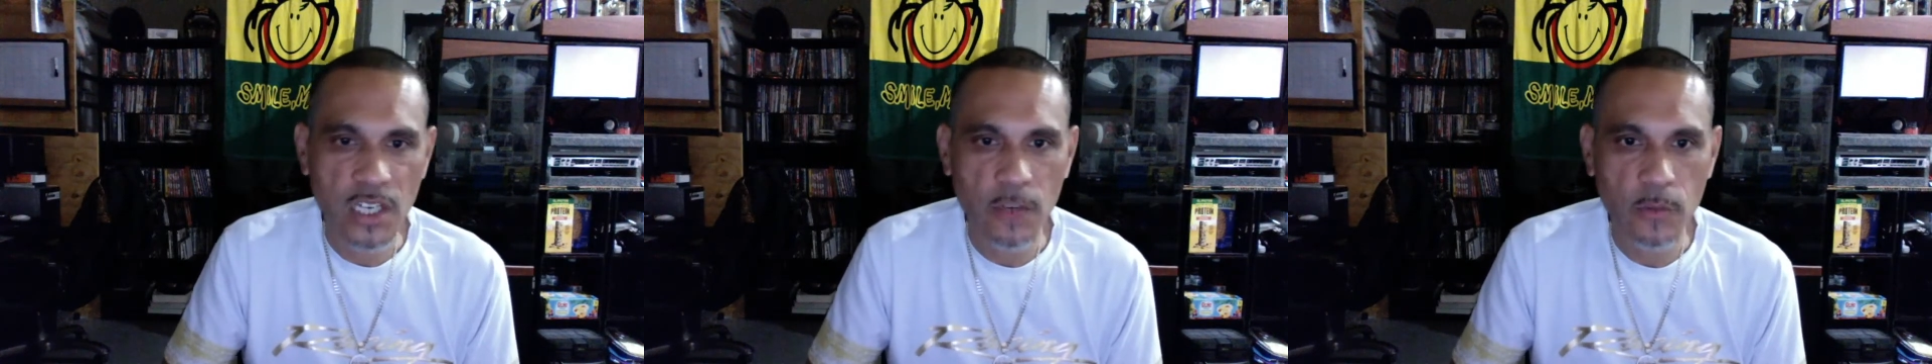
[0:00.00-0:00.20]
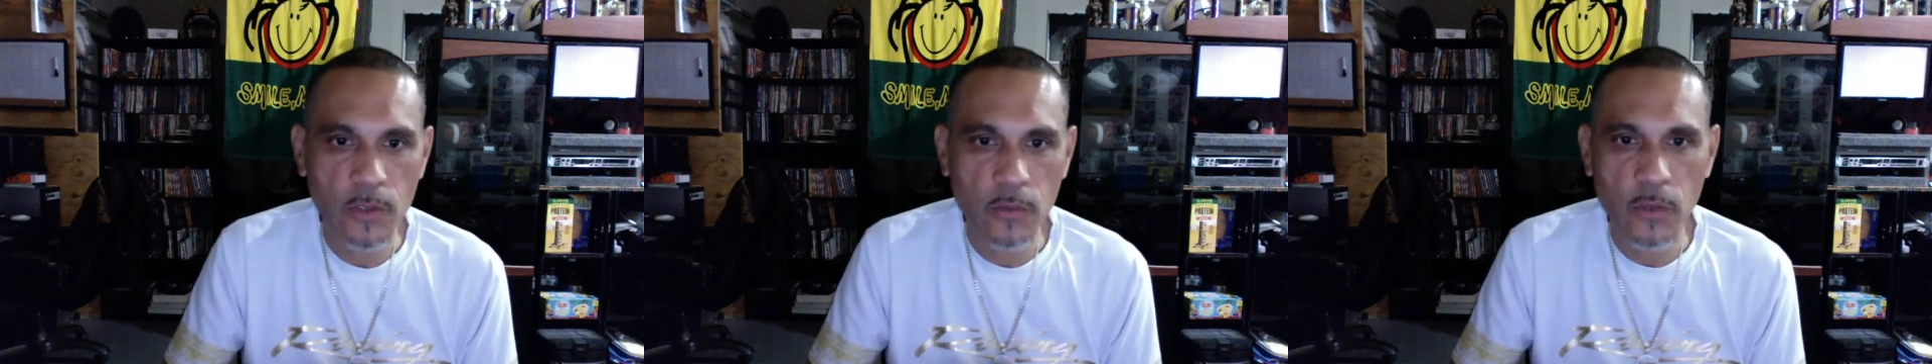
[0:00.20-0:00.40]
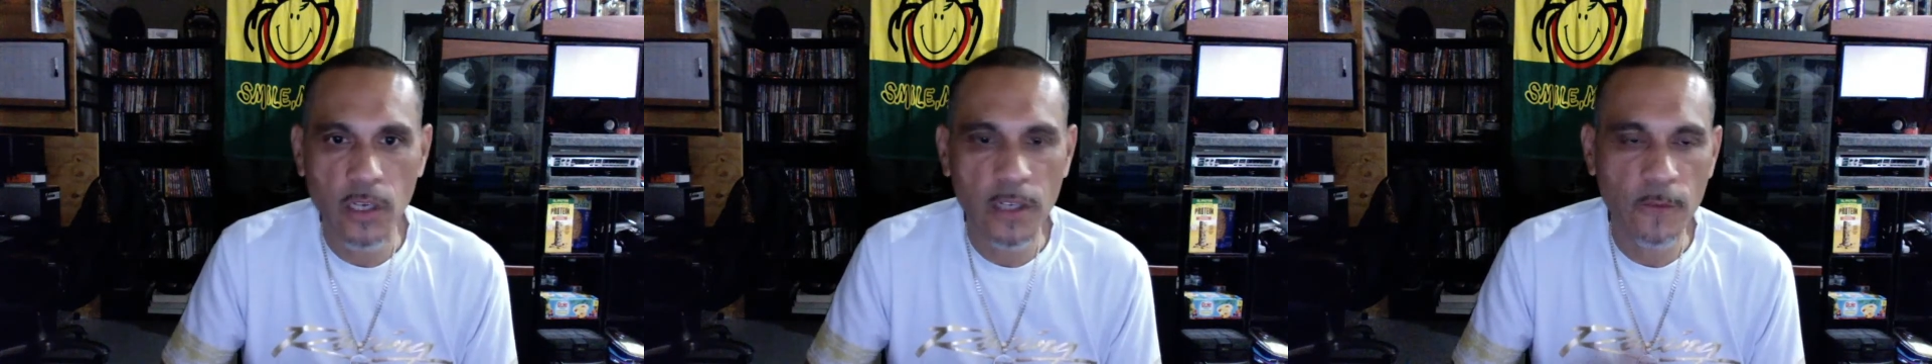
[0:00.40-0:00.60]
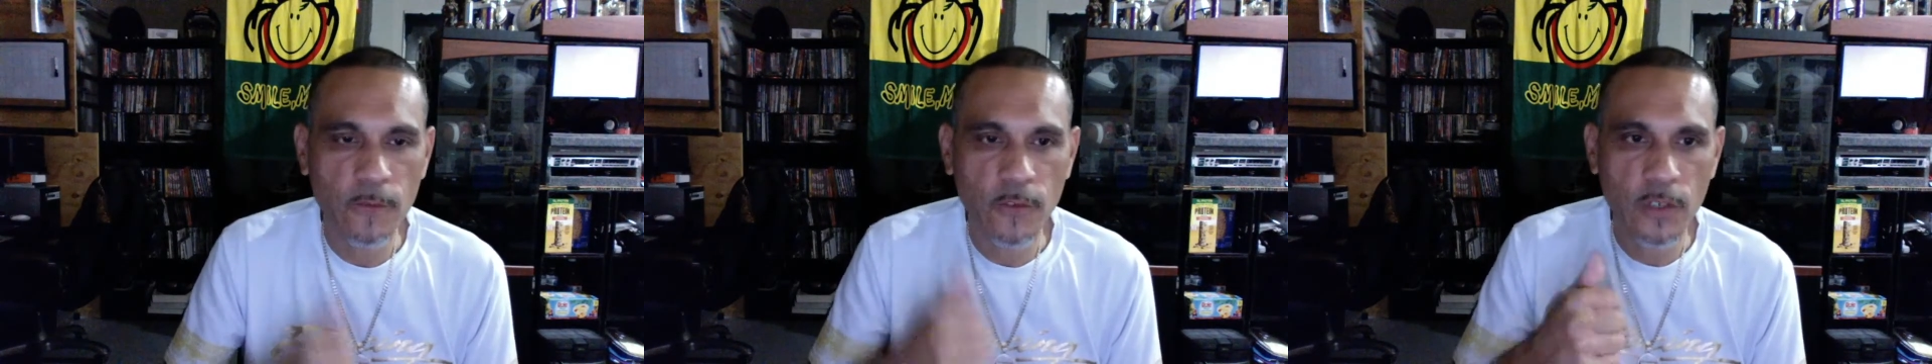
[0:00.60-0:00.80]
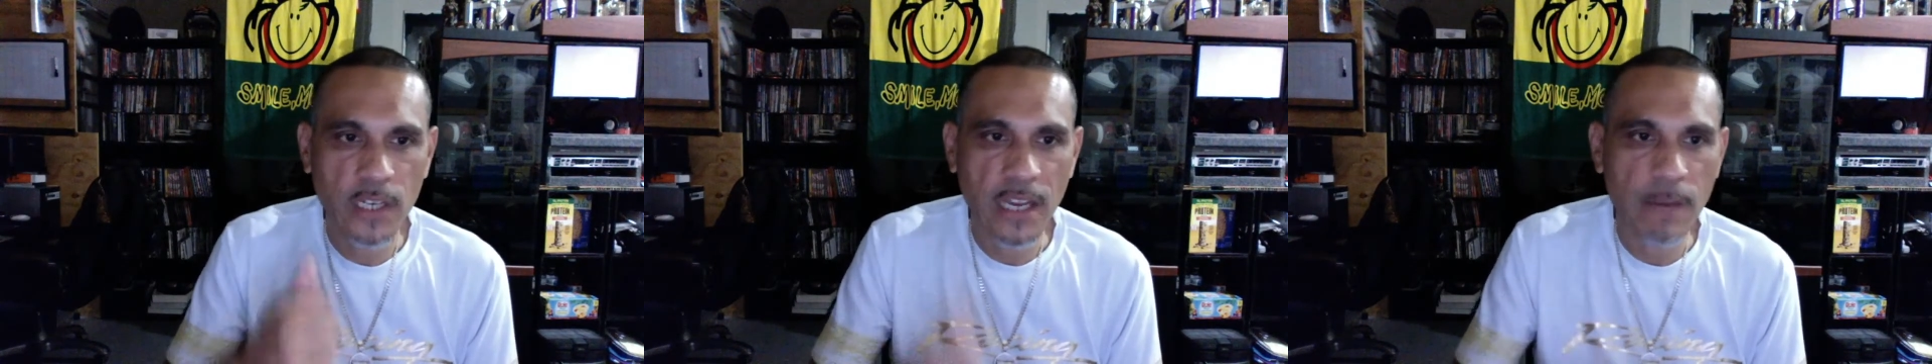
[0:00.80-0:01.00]
we running
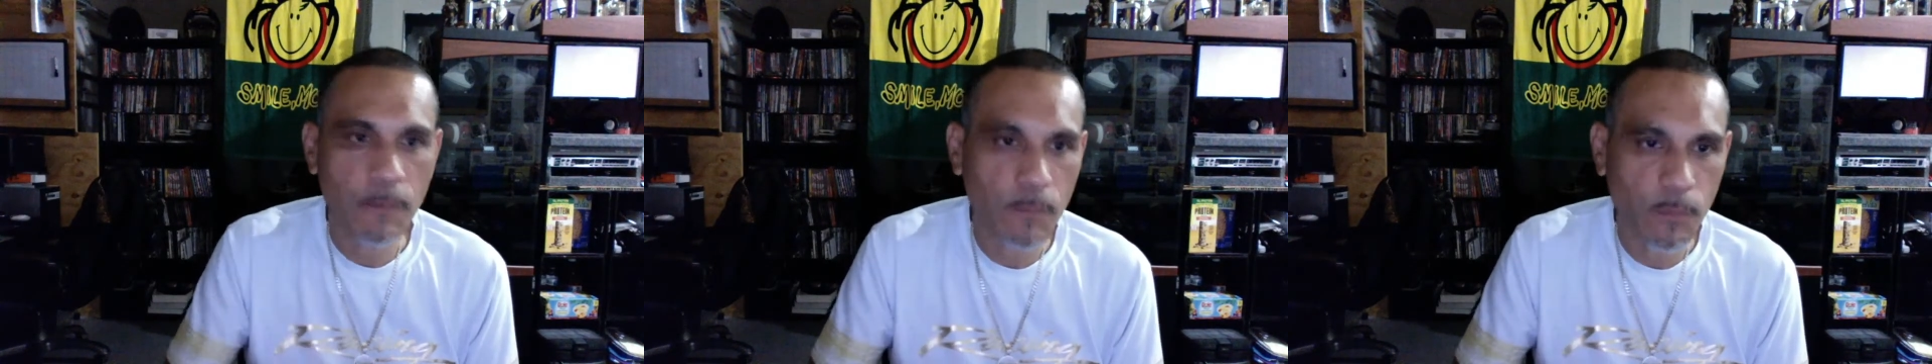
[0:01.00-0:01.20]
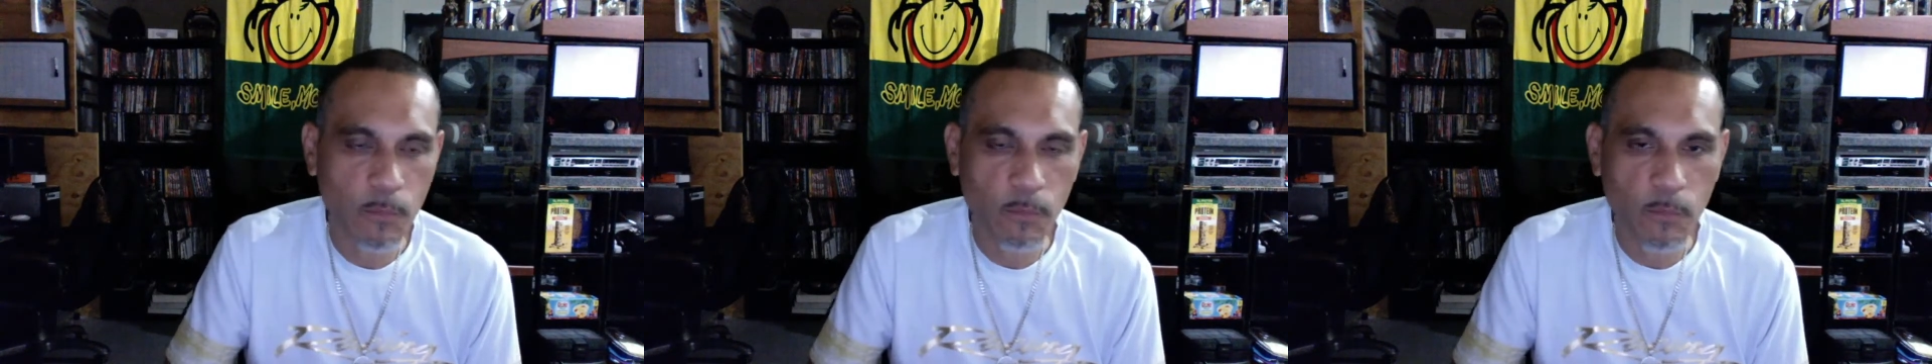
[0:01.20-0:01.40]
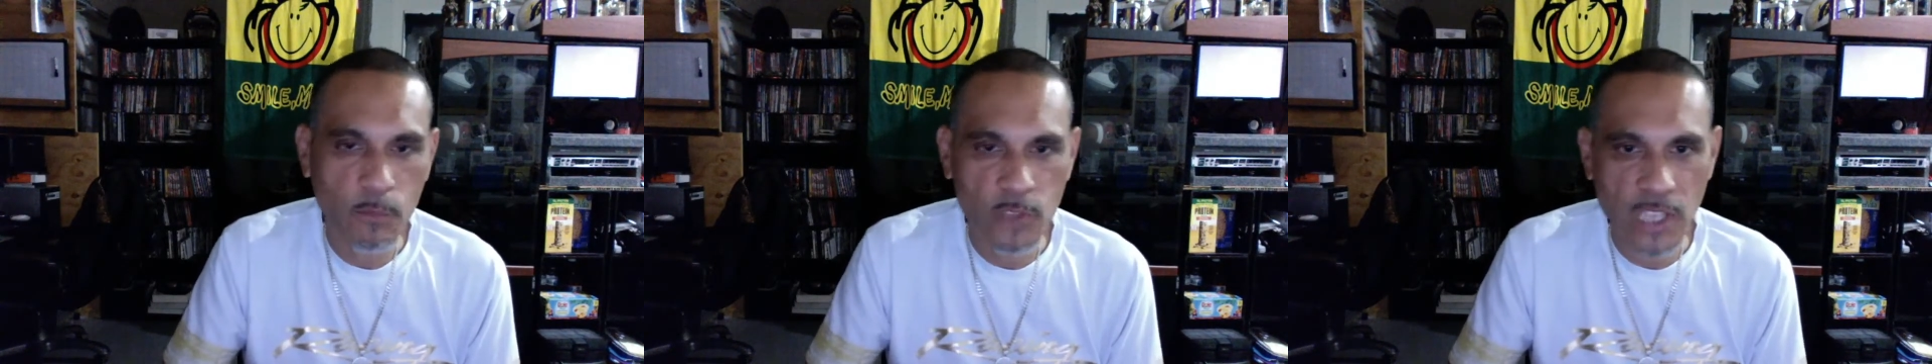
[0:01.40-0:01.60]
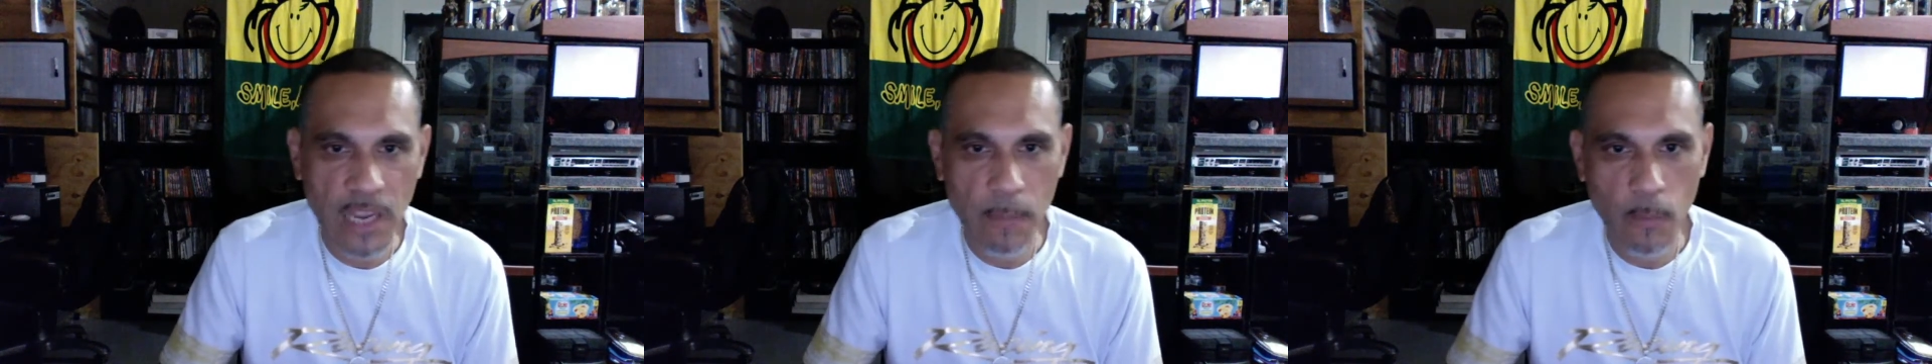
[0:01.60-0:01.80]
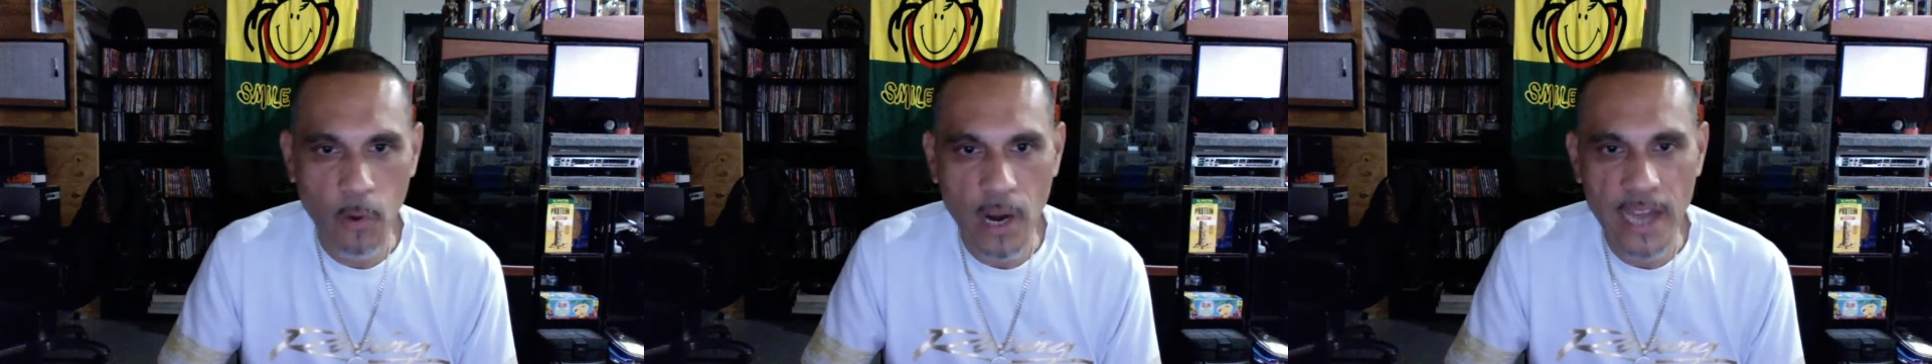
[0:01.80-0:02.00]
for
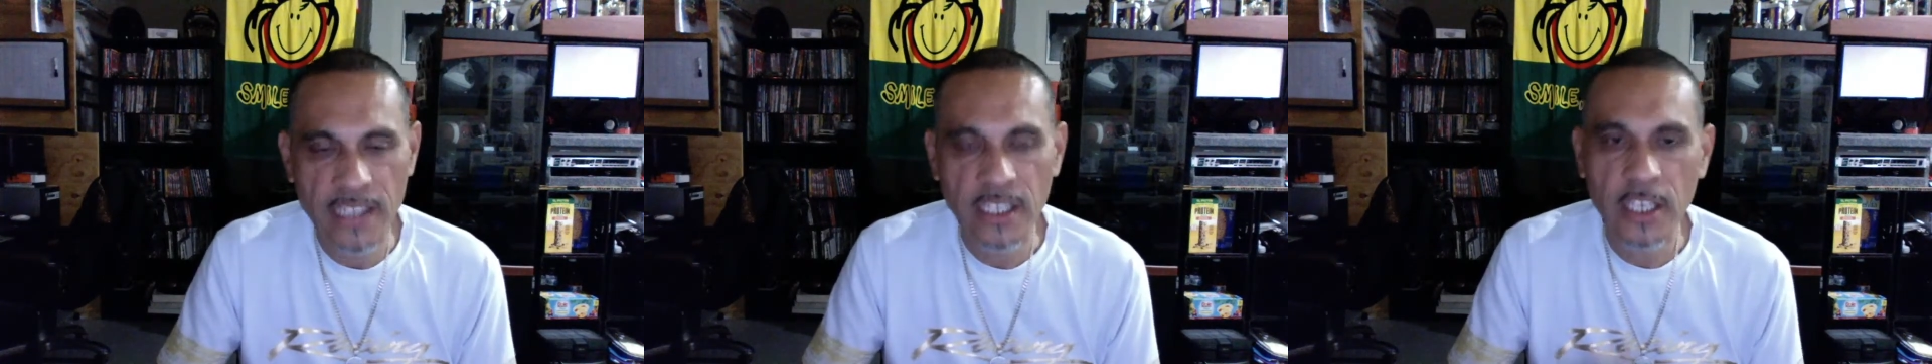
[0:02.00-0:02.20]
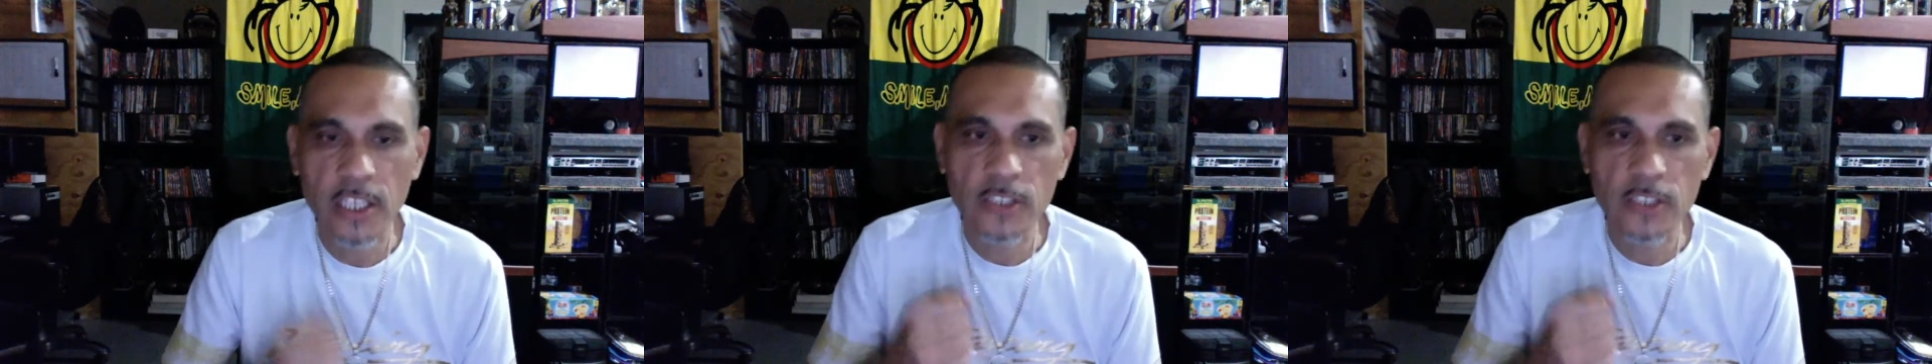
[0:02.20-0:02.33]
that prize.